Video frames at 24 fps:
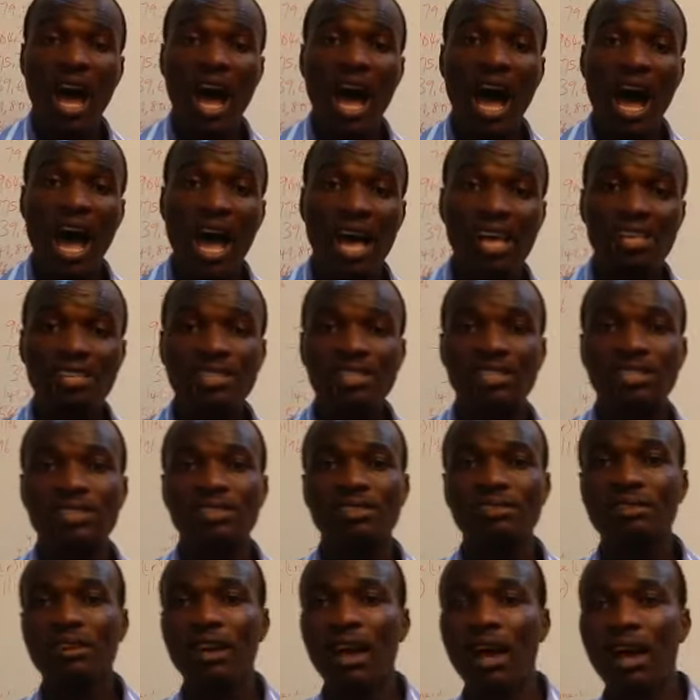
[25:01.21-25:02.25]
As
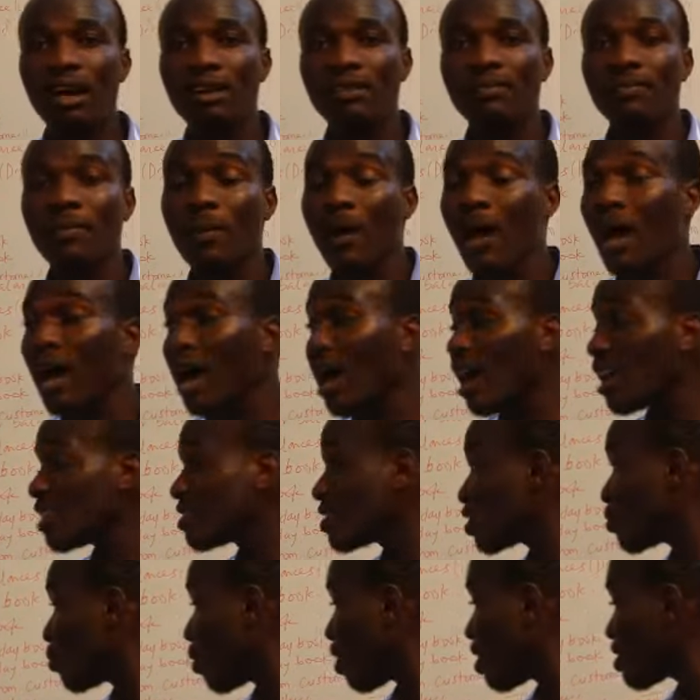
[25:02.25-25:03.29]

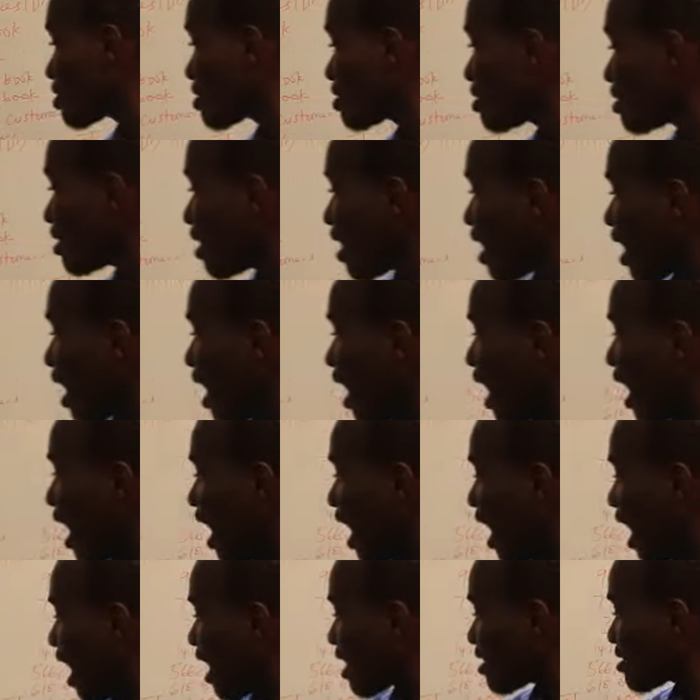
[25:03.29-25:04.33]
the what?
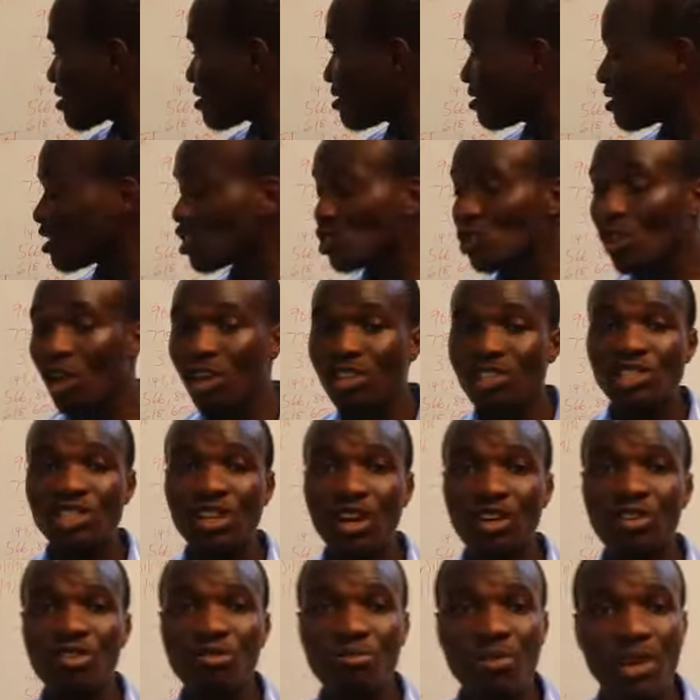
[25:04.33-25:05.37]
As the source
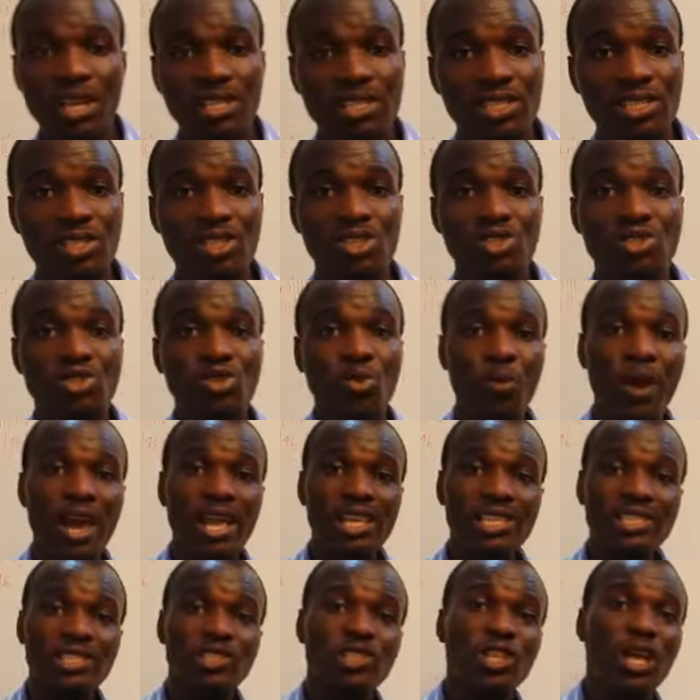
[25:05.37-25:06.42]
documents. So
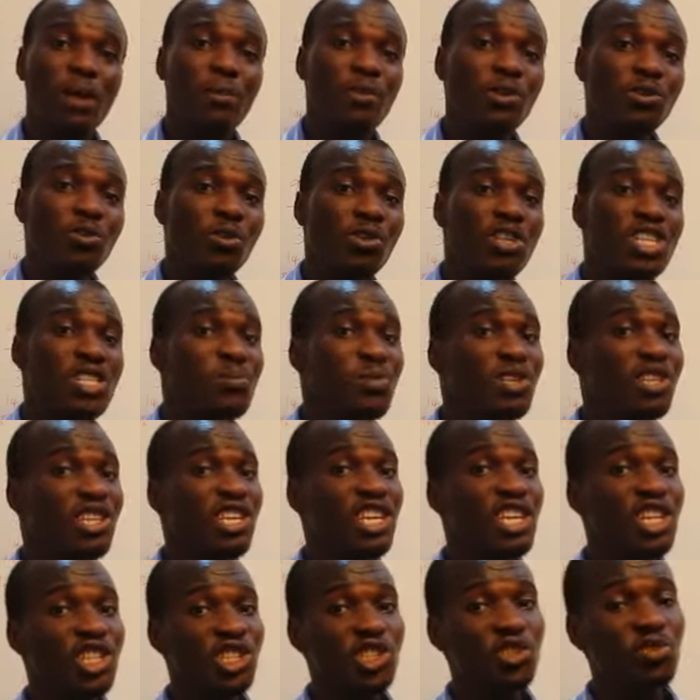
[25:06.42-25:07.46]
when the debit note is being
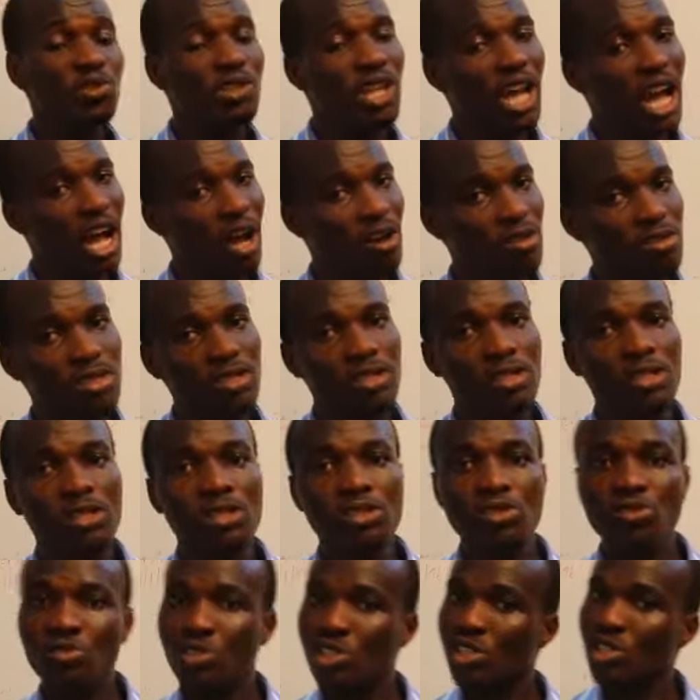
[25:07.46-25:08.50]
issued out
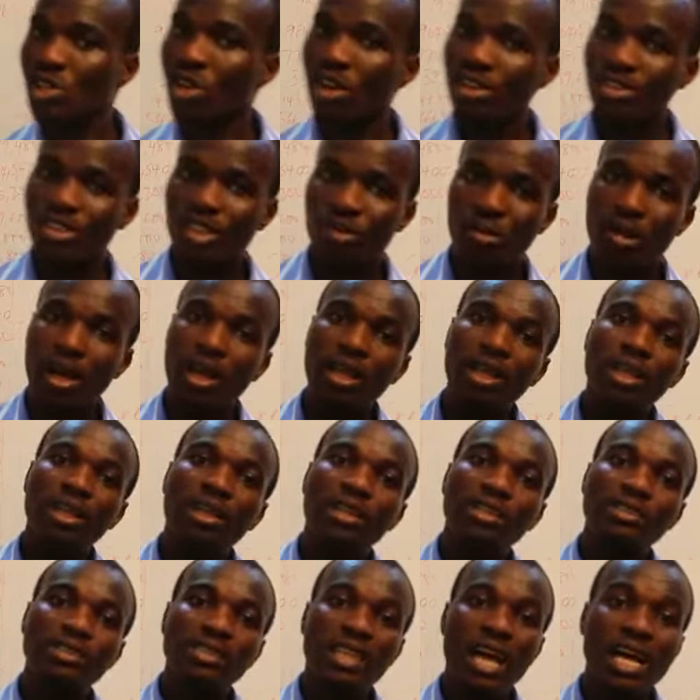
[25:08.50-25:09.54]
to the customer,
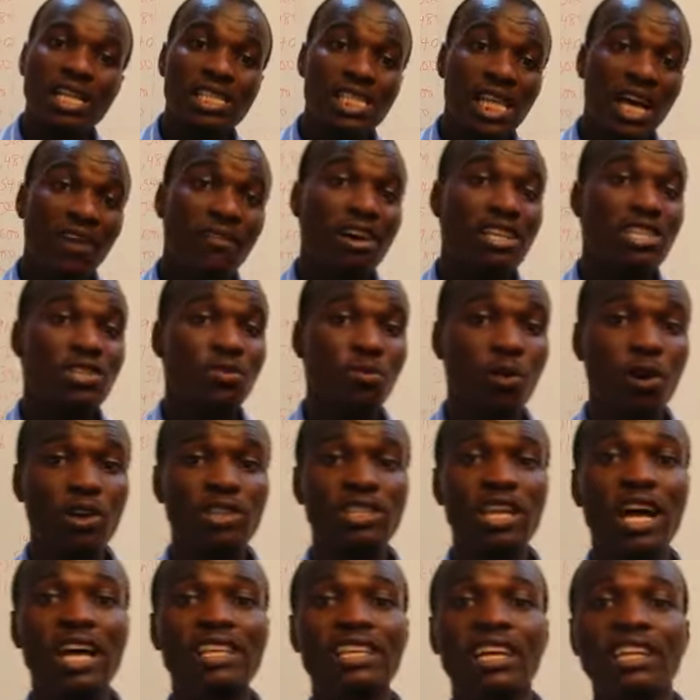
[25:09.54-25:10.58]
that serves as the
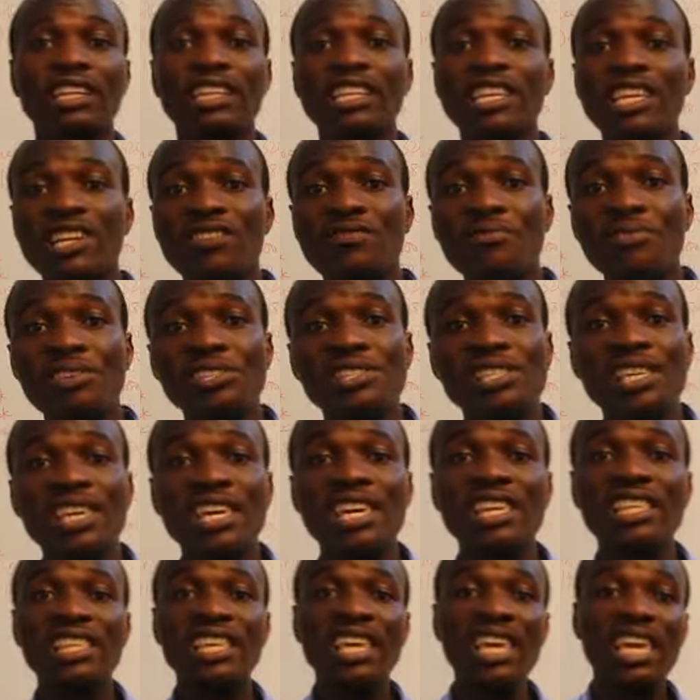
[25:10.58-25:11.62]
what? As an increase
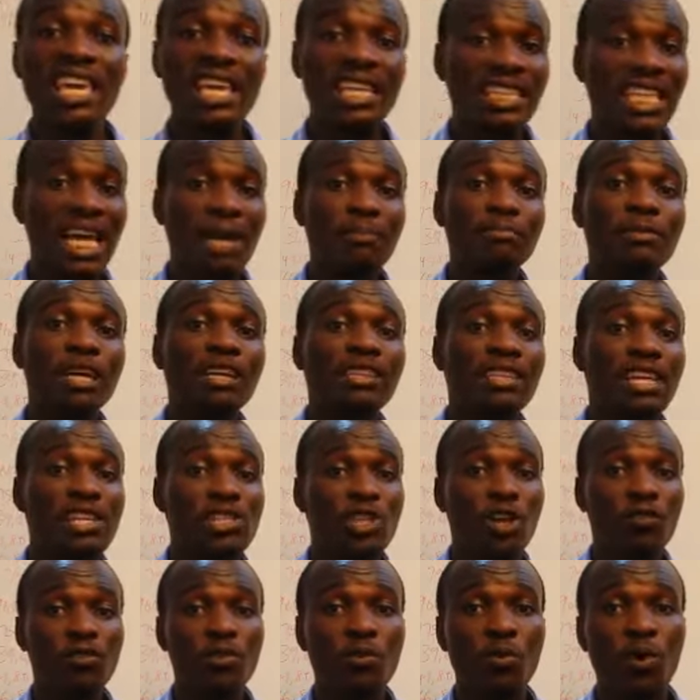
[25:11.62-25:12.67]
in the indebtedness
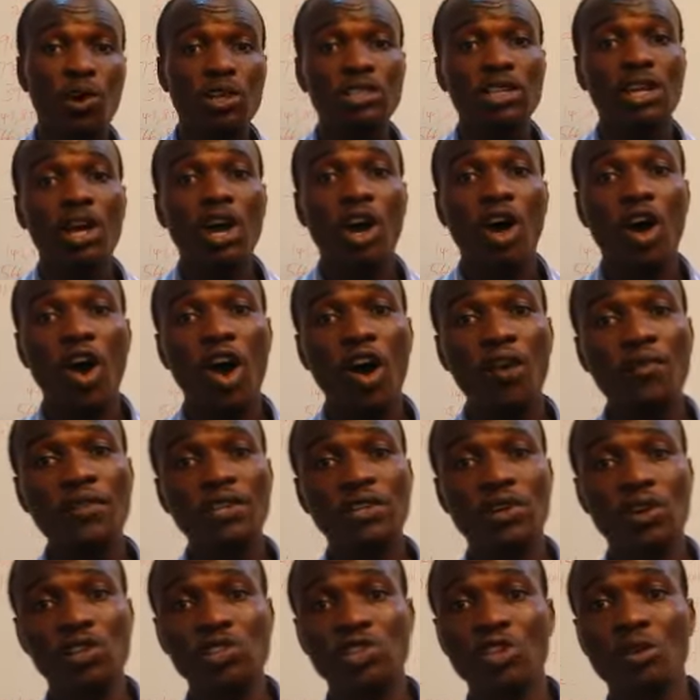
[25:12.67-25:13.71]
of the what? Of the
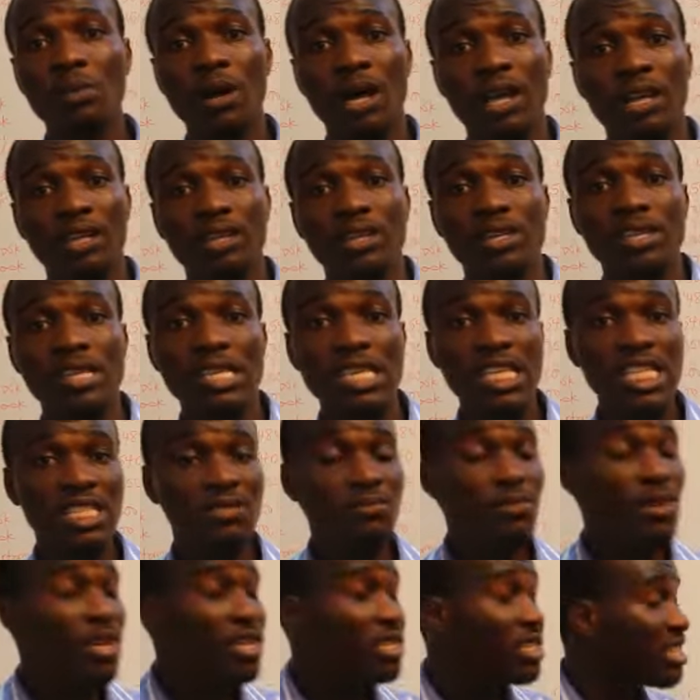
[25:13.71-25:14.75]
customer. It
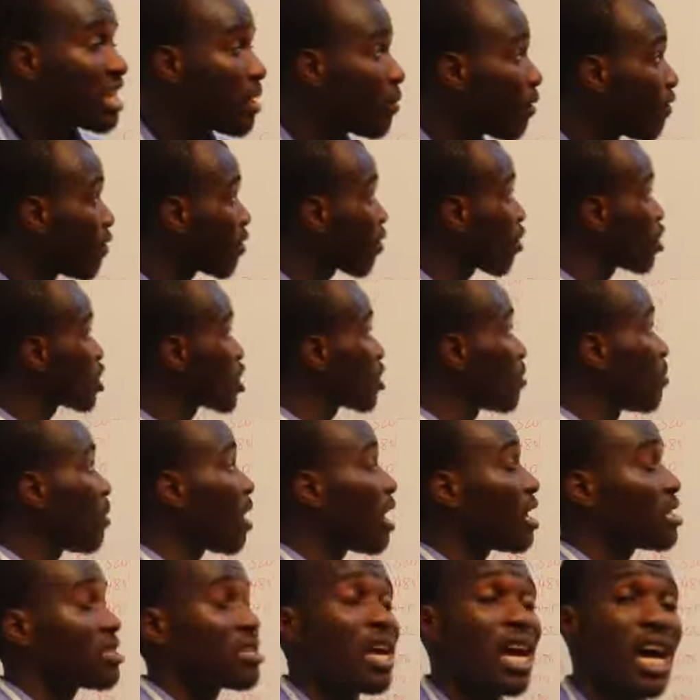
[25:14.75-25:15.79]
means the debt of the
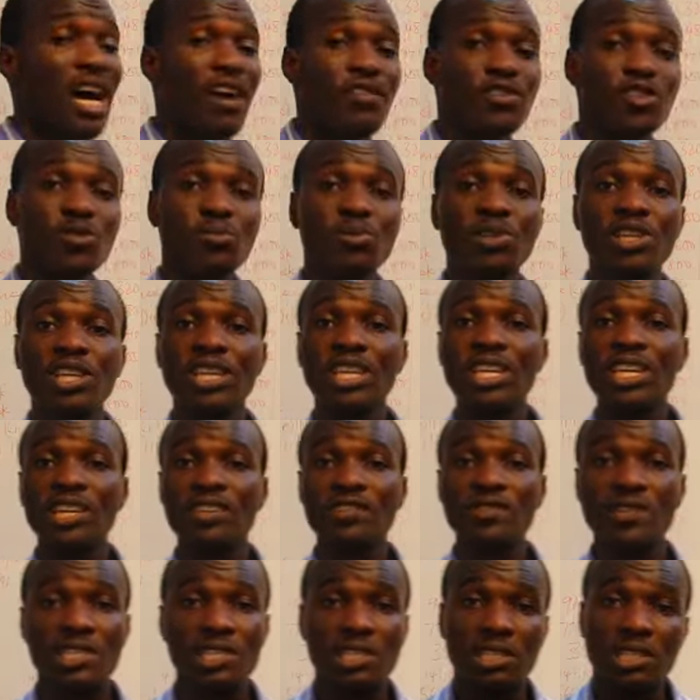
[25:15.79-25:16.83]
customers has to be
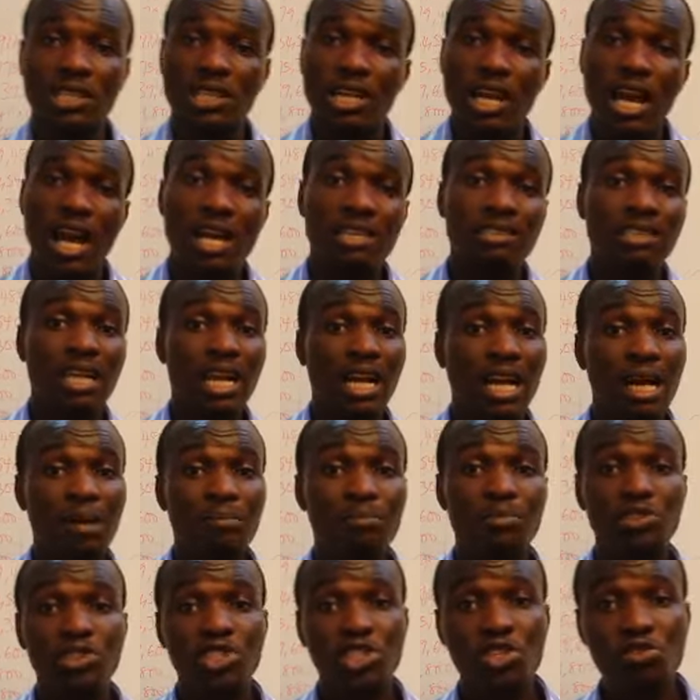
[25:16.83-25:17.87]
increased, and that can
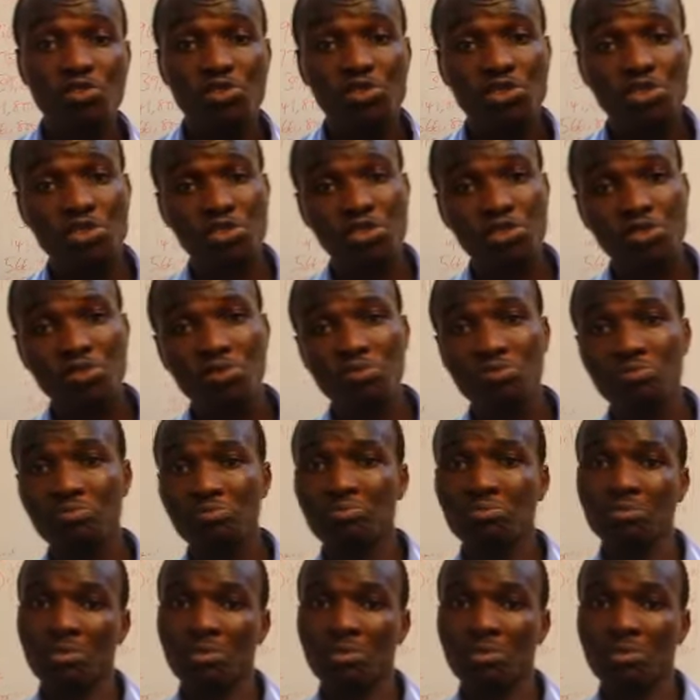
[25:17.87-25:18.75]
be due to